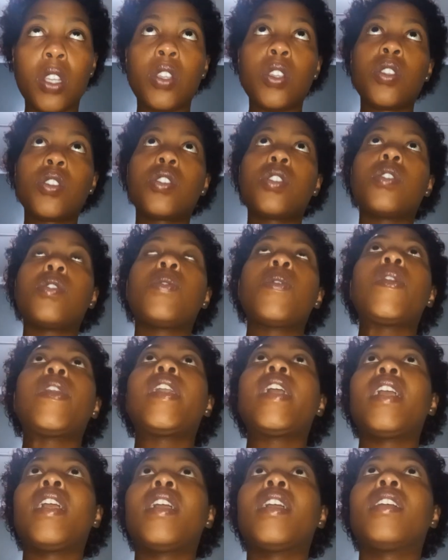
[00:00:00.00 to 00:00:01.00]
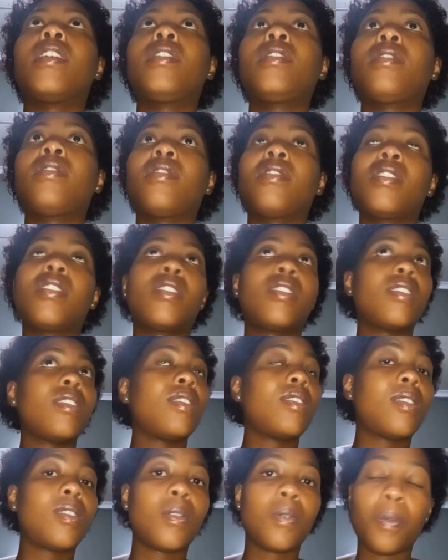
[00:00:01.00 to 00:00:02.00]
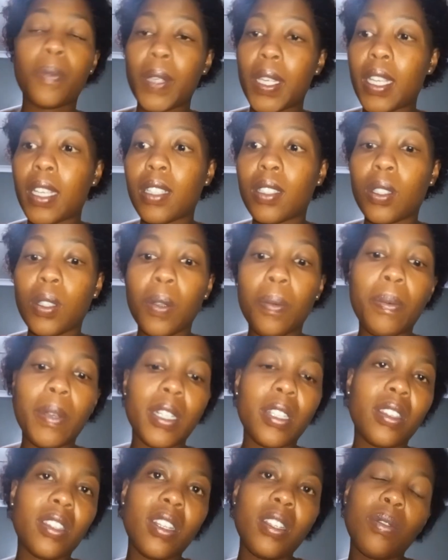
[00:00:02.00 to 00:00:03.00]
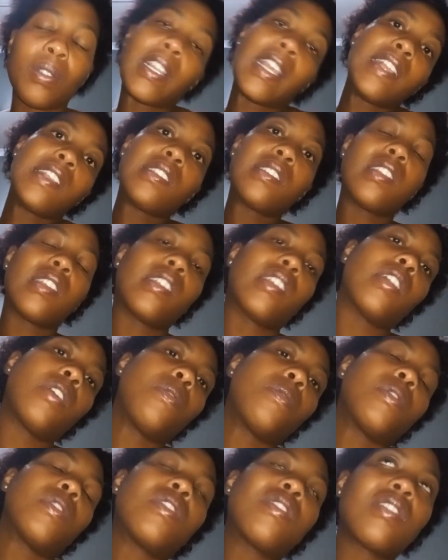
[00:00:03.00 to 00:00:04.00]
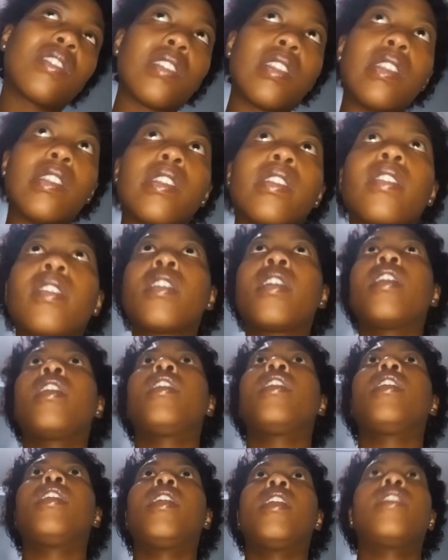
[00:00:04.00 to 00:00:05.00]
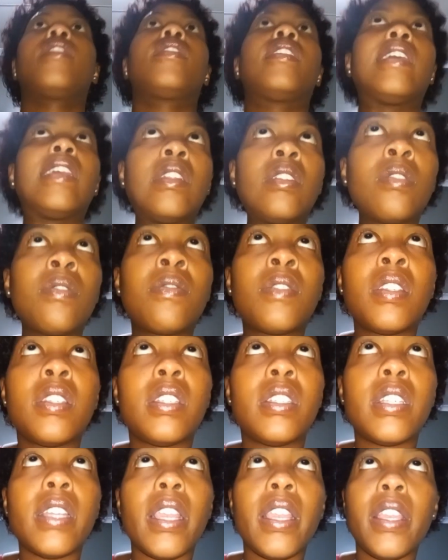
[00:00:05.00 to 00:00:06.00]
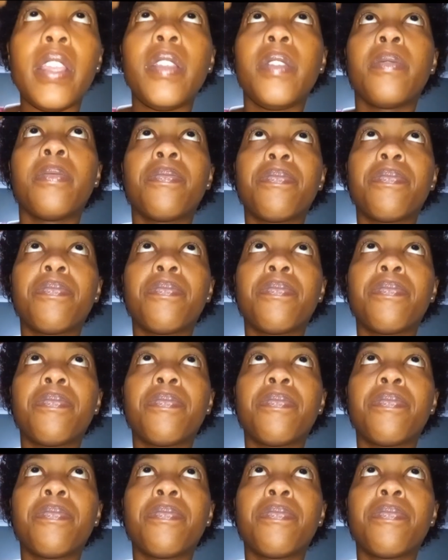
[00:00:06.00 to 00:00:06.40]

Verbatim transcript: So yeah, this is the week so but then guys like i was saying at the end of the day